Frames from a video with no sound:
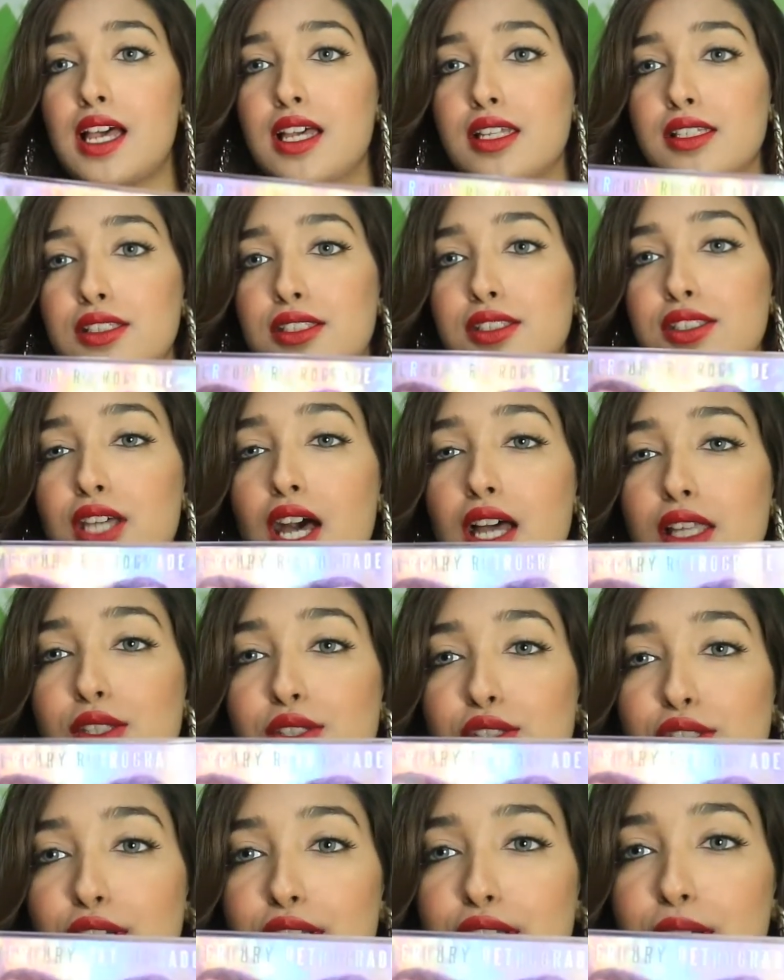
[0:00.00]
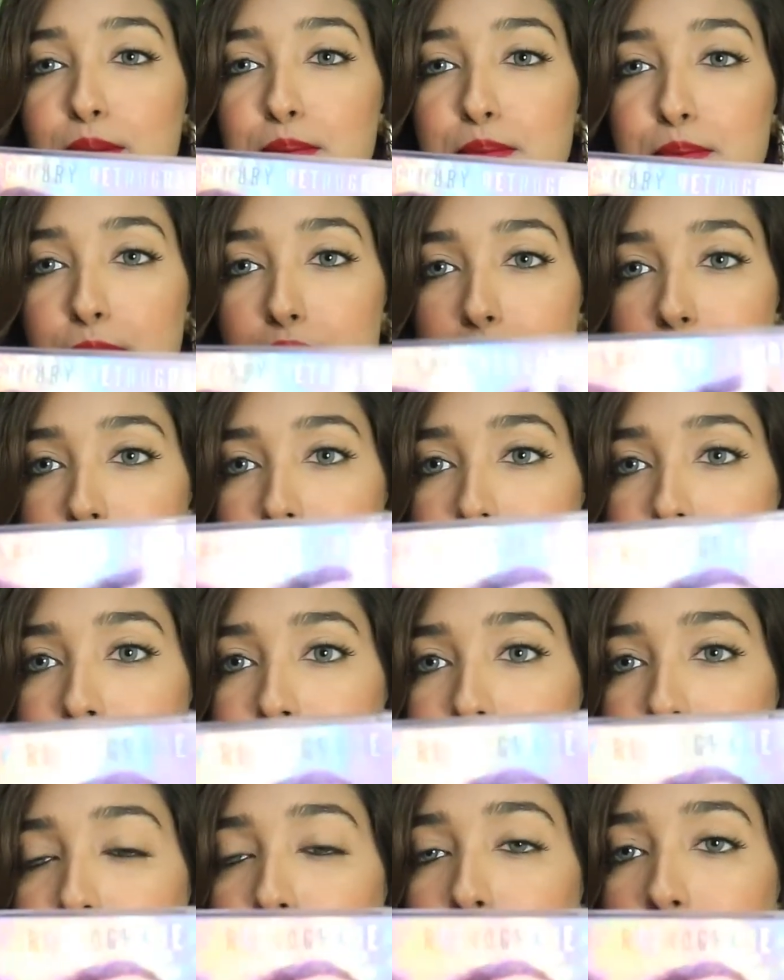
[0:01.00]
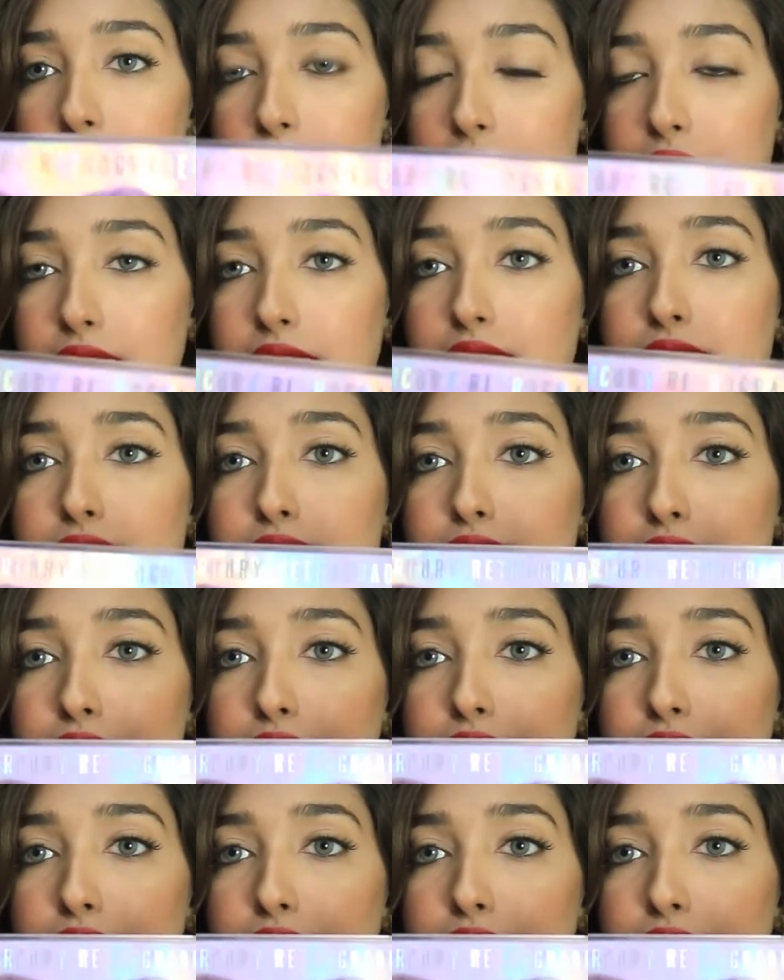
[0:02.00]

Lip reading: such an amazing palette.